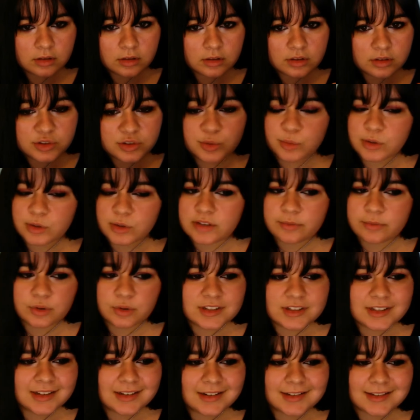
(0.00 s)

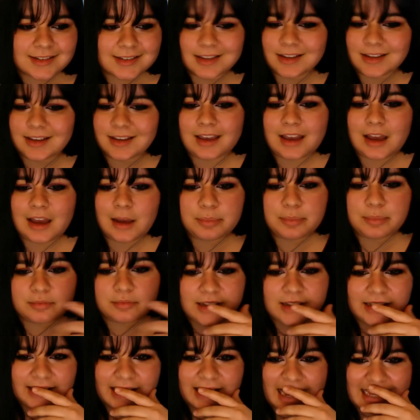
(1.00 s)
2014 is the gap,
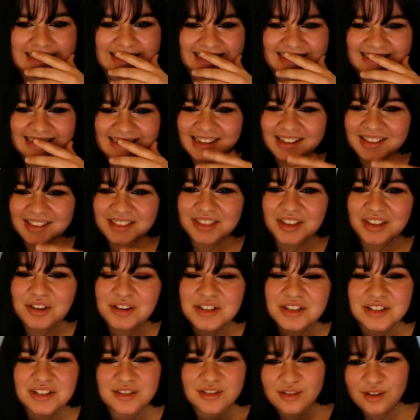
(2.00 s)
I guess.
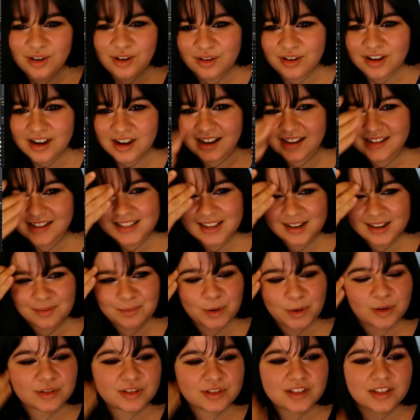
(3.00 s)
There's no content
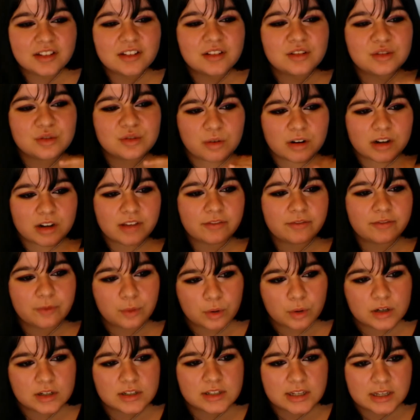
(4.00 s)
posted in
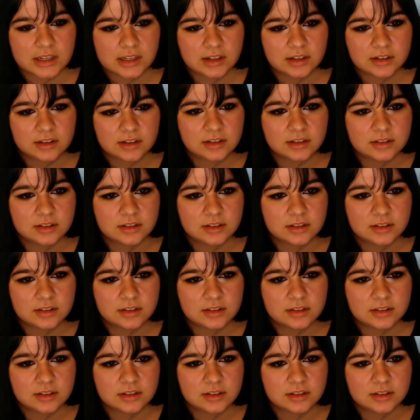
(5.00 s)
2014.